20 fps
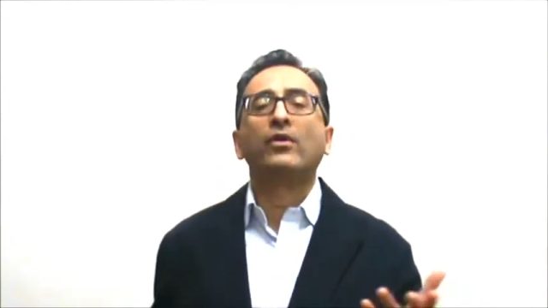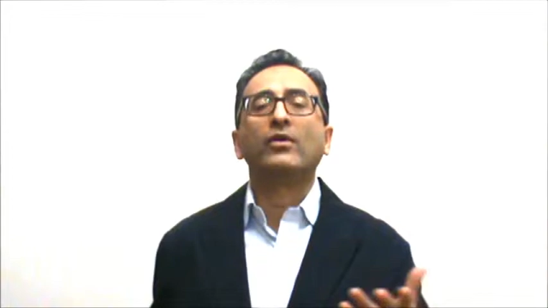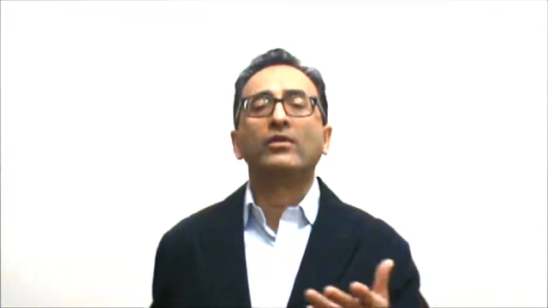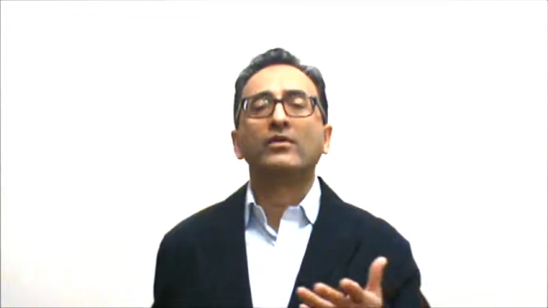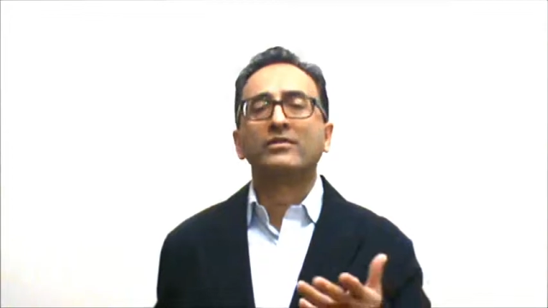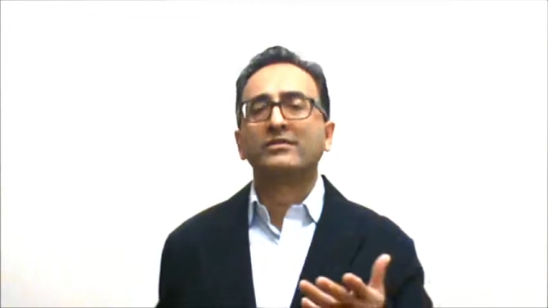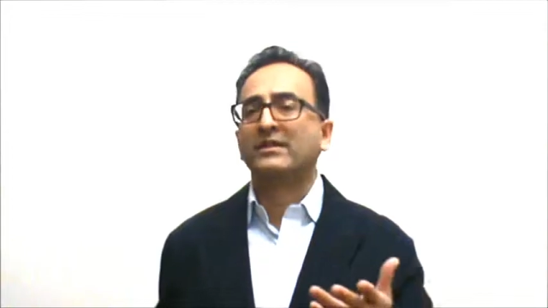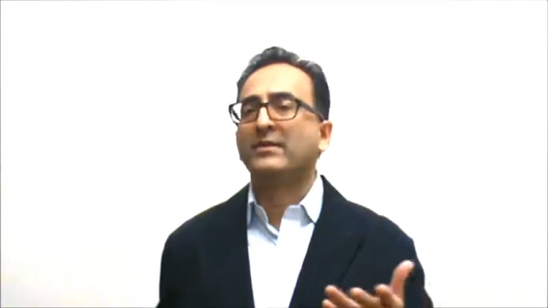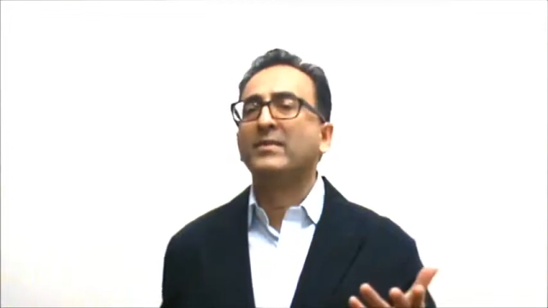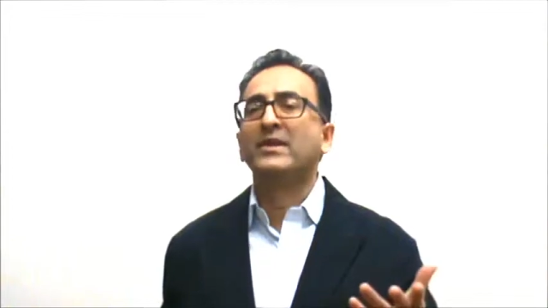
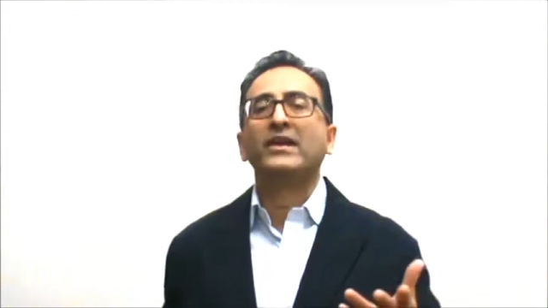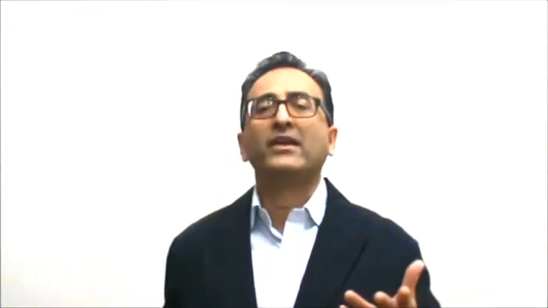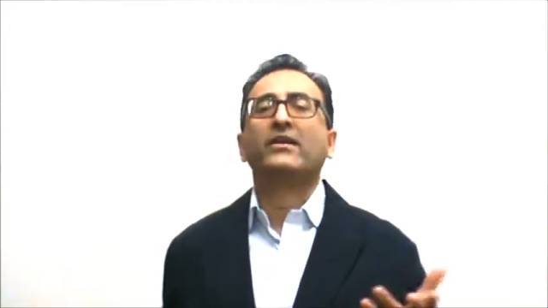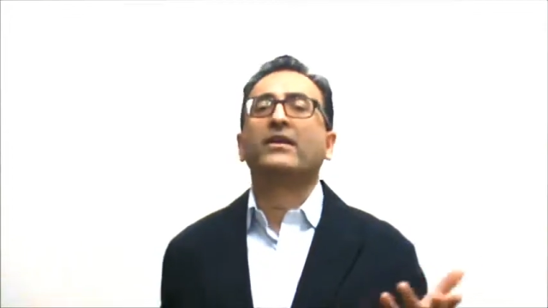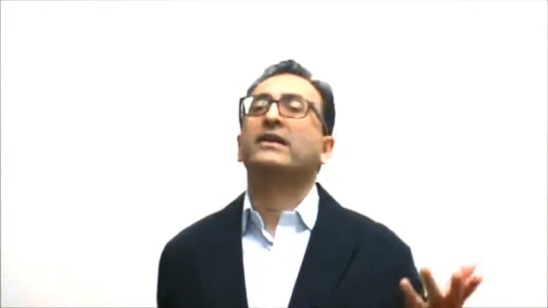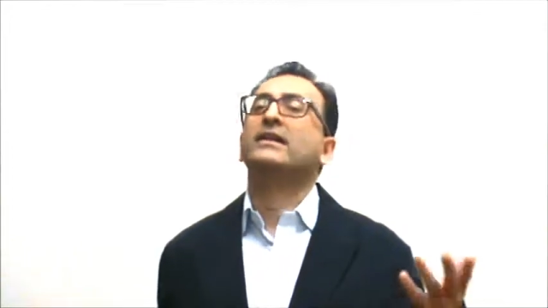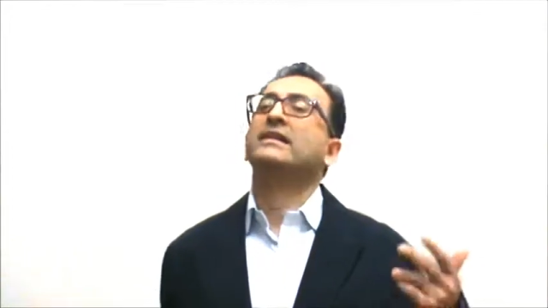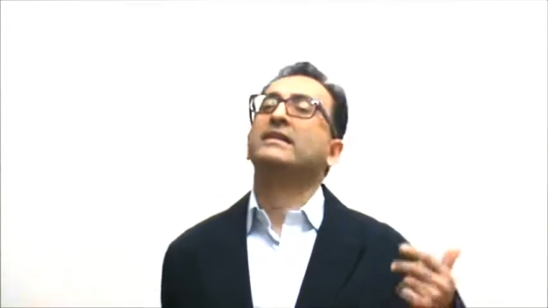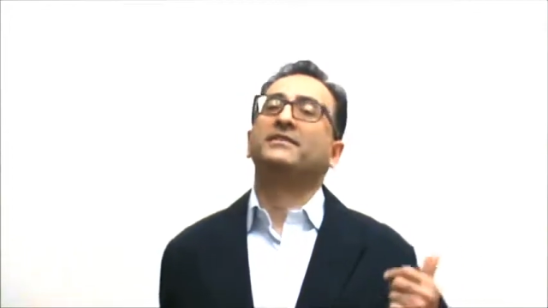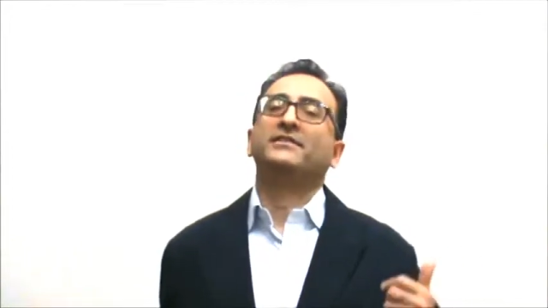or similar
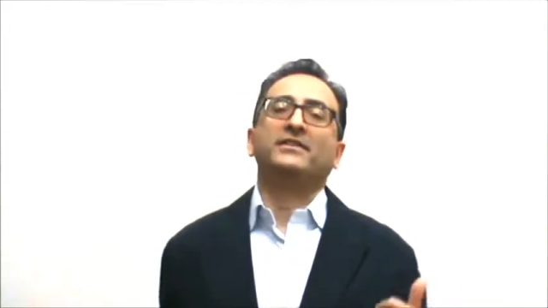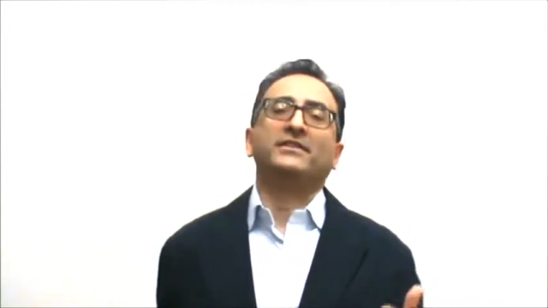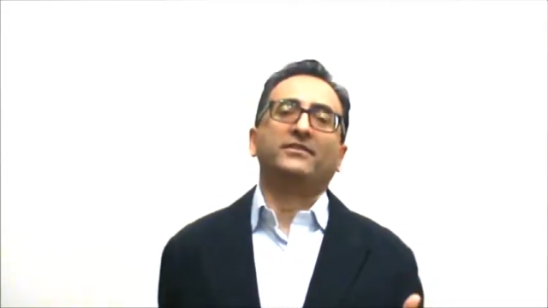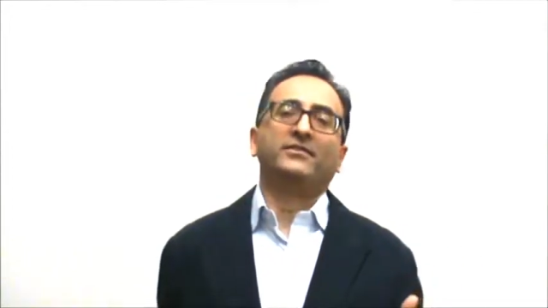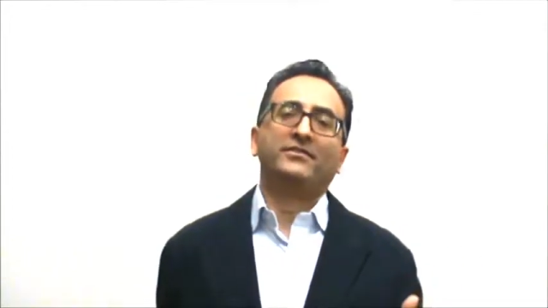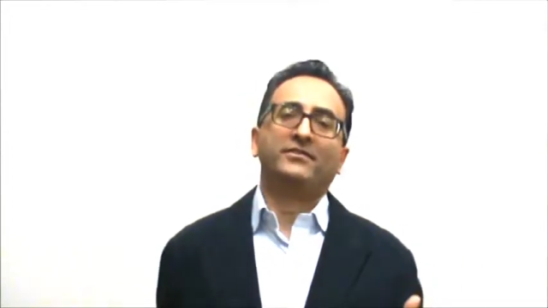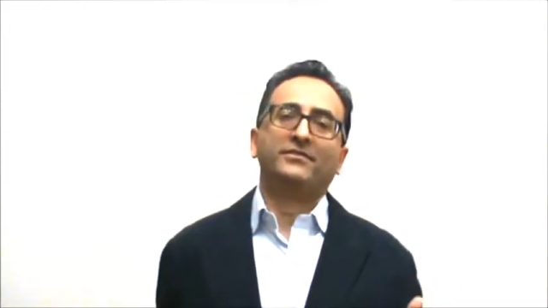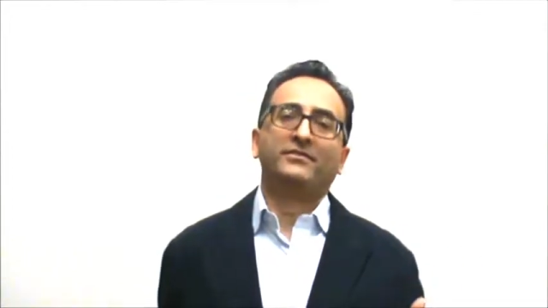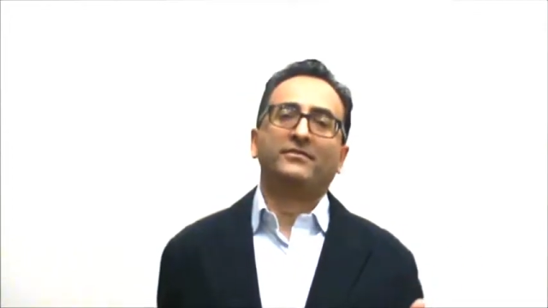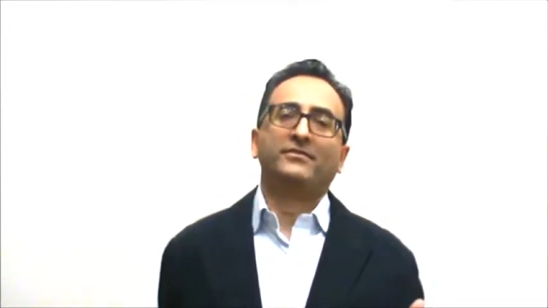
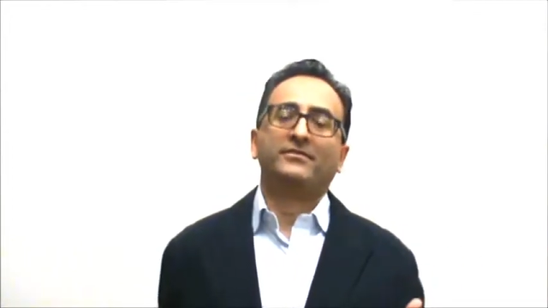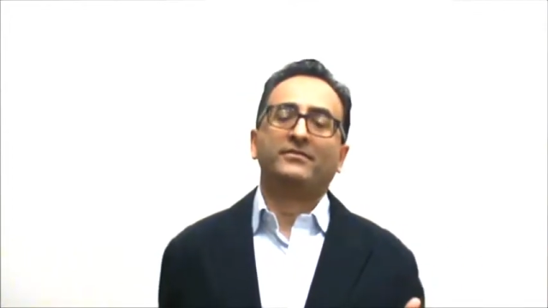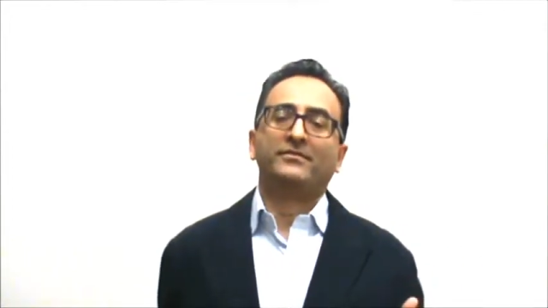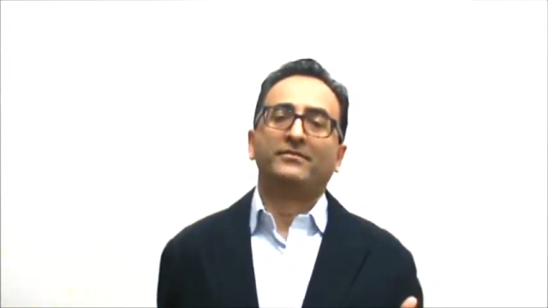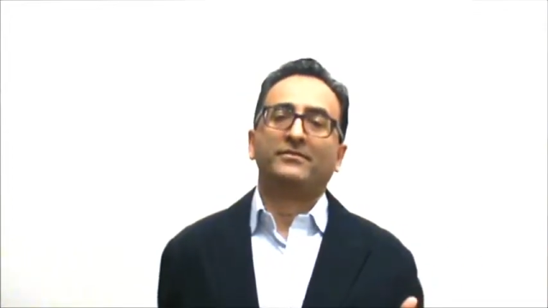conditions.